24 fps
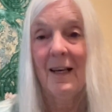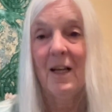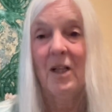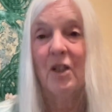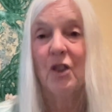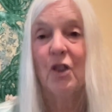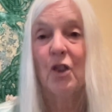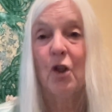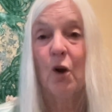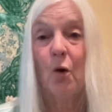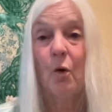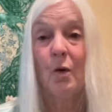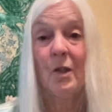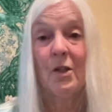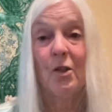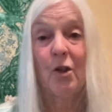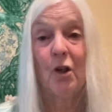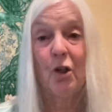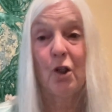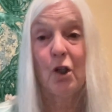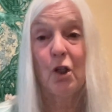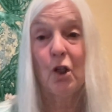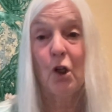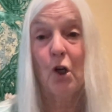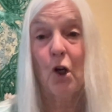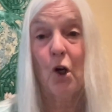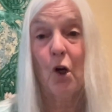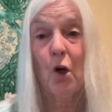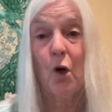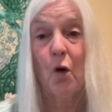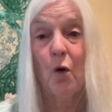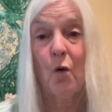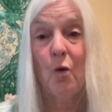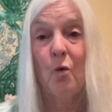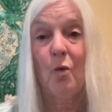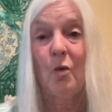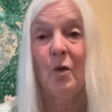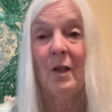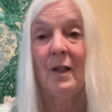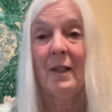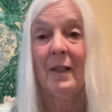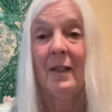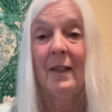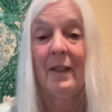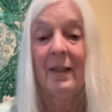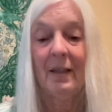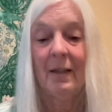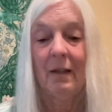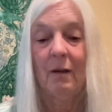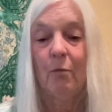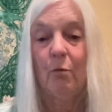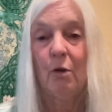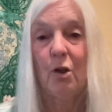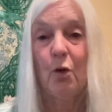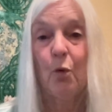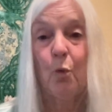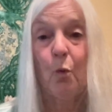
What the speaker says: So it's good to know which